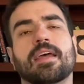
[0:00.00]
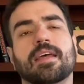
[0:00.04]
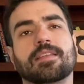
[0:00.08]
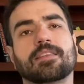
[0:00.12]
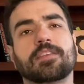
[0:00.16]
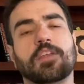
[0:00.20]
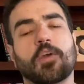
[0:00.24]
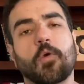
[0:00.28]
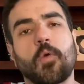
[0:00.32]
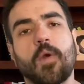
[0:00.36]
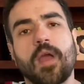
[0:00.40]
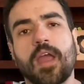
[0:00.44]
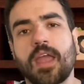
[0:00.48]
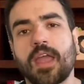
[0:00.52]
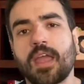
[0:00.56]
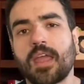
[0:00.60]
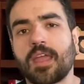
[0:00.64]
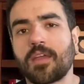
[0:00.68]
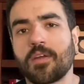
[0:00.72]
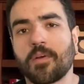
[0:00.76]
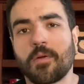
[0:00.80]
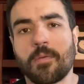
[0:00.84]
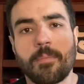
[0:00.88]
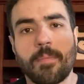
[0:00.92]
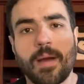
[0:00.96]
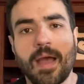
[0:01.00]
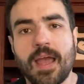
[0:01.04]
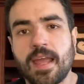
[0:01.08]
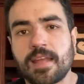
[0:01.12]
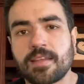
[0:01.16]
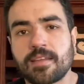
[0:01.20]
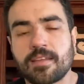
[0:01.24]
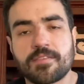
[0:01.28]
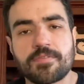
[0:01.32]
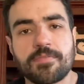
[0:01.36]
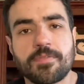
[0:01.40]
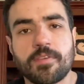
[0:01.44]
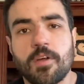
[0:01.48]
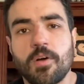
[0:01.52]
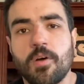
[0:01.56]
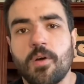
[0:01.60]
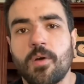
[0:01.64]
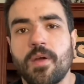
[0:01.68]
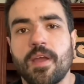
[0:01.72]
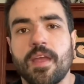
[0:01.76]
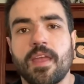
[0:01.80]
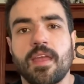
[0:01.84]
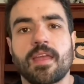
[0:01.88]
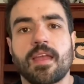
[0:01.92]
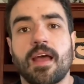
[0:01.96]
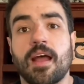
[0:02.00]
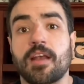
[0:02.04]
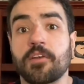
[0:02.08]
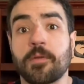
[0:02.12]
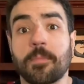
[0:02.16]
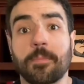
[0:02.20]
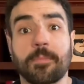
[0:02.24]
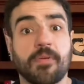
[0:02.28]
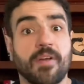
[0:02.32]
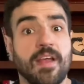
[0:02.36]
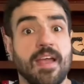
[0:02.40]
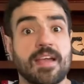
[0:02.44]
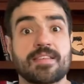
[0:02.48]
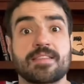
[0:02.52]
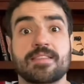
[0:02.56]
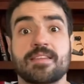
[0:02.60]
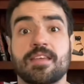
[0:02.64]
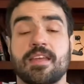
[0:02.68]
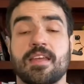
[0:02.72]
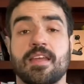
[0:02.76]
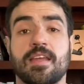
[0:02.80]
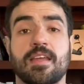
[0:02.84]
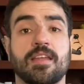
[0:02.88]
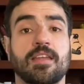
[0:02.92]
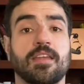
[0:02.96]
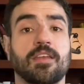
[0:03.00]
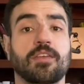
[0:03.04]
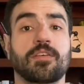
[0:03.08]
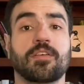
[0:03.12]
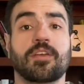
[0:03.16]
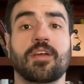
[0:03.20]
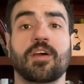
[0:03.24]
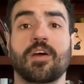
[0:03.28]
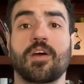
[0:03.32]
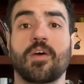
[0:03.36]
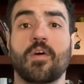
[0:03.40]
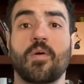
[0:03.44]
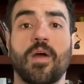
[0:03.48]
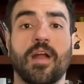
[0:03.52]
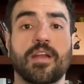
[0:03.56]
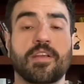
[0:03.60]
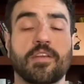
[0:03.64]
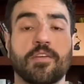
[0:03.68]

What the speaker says: the way your mind is flowing. Are you present? Are